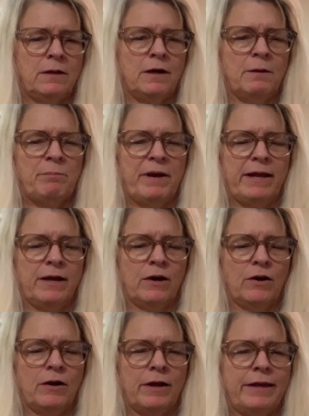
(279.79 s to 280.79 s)
a
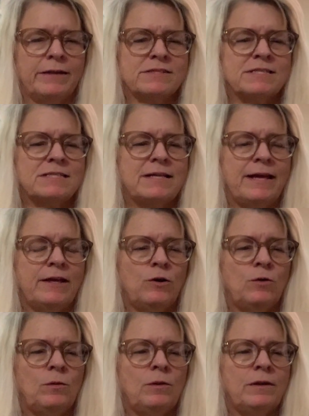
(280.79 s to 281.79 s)
bear, and a
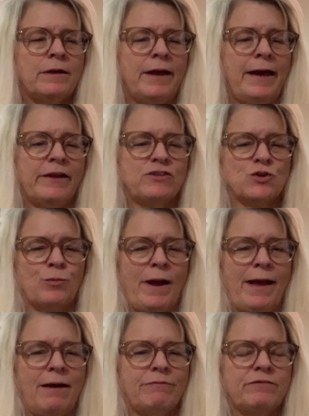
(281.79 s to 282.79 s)
snail, and a
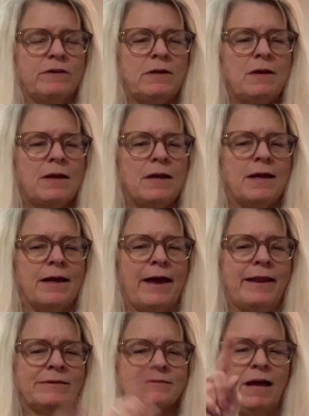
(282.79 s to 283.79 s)
giraffe.
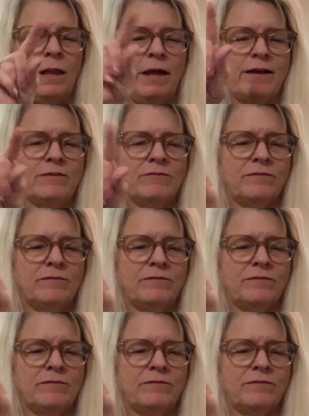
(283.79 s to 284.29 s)
And it's got like